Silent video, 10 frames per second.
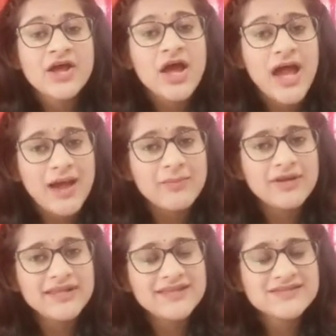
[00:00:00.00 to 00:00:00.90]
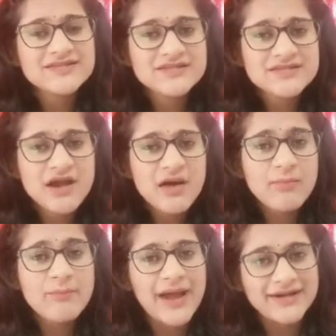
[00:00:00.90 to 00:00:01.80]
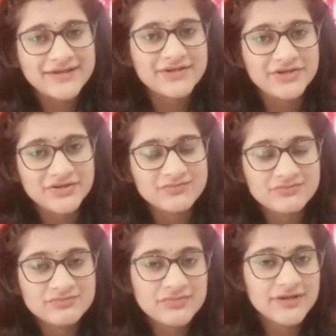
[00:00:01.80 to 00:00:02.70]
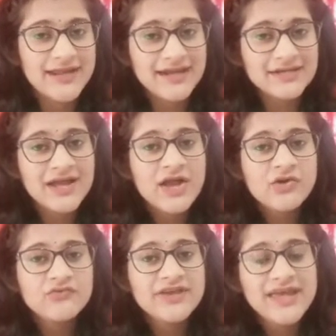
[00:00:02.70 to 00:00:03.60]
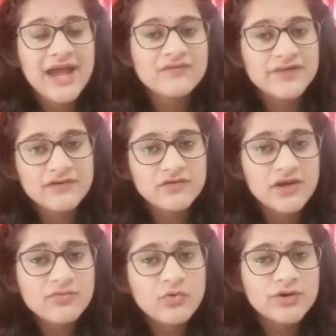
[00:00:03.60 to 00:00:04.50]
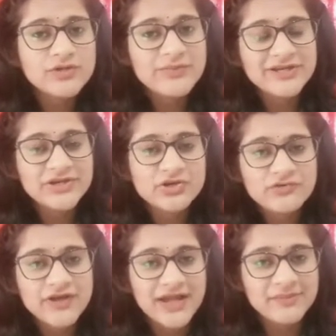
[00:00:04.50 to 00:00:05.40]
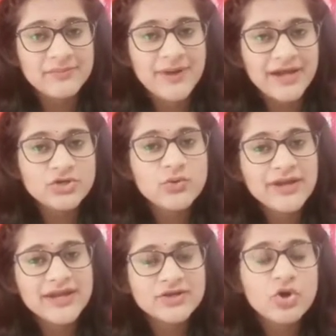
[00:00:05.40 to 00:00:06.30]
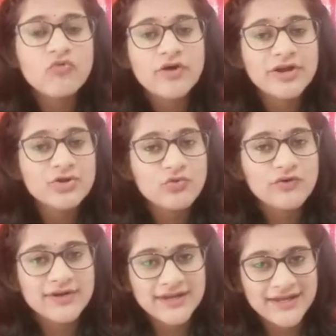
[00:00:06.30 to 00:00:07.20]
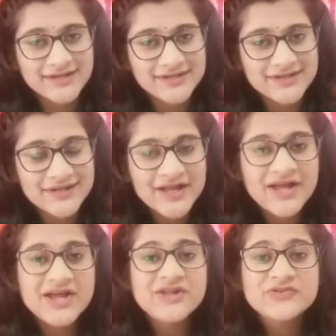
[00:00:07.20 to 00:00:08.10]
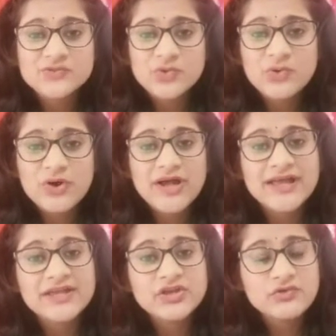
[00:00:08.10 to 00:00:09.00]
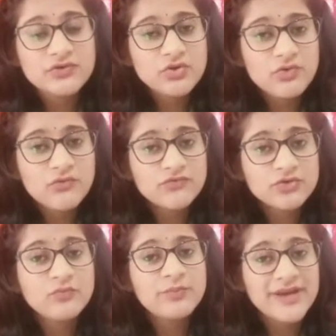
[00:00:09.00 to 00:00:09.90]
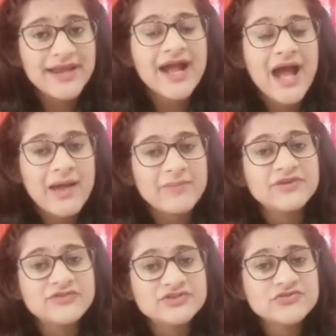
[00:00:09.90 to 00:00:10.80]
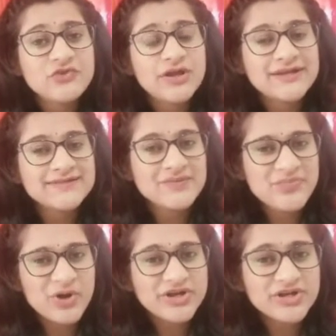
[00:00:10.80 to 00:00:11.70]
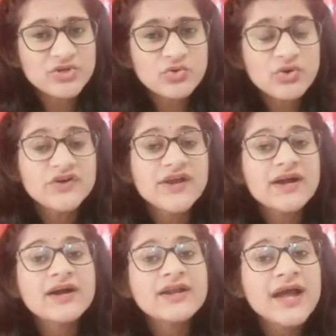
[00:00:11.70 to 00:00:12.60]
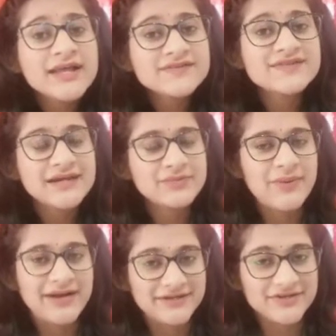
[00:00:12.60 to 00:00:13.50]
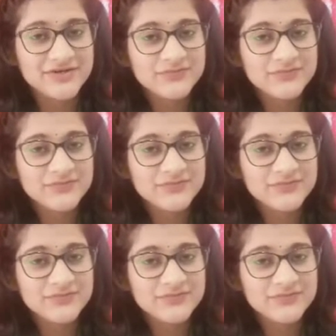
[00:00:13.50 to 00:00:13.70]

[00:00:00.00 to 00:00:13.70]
habit is just a pattern that we have developed over the period of time by doing it over and over again so you to break a habit first of all it is important to recognize that pattern